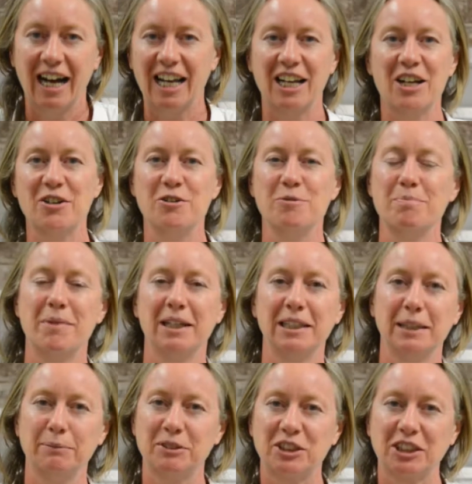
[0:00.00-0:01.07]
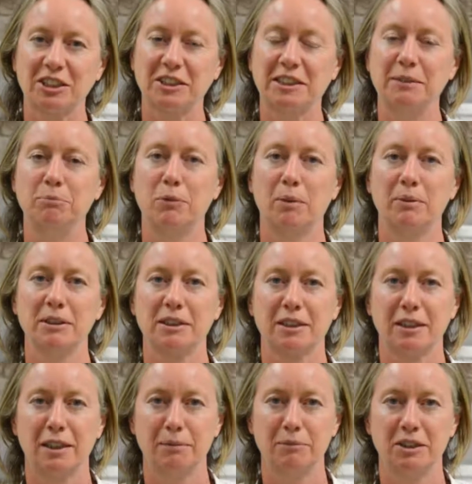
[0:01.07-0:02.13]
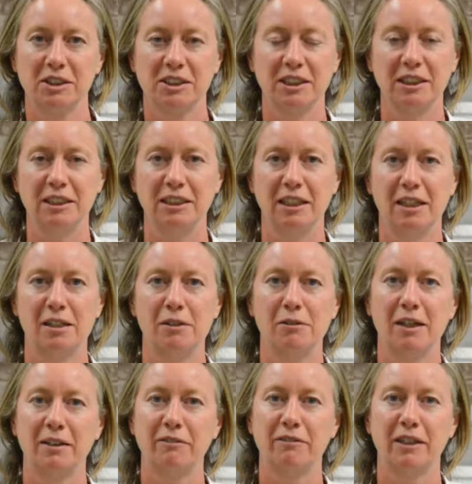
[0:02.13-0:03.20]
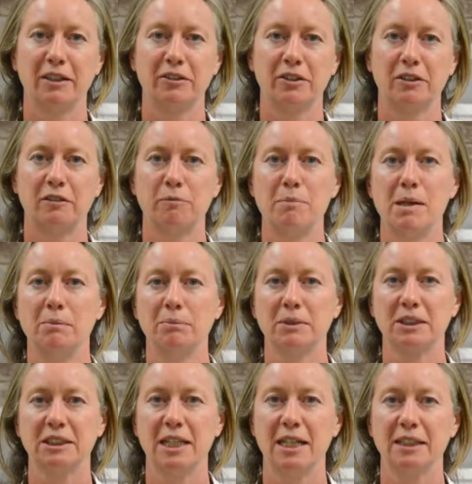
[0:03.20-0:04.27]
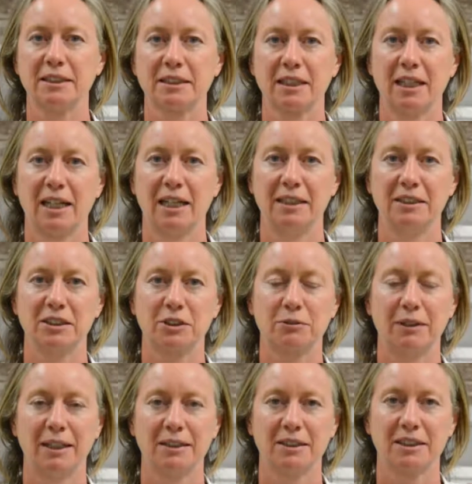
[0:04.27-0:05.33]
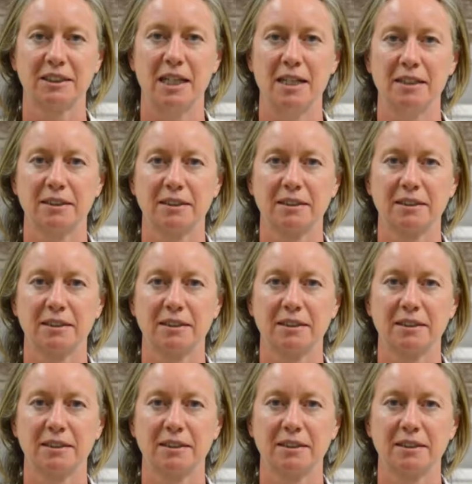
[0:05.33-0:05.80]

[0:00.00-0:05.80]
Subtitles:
Hello, my name is Justine Roberts and I'm the CEO and founder of Mumsnet and Grandsnet.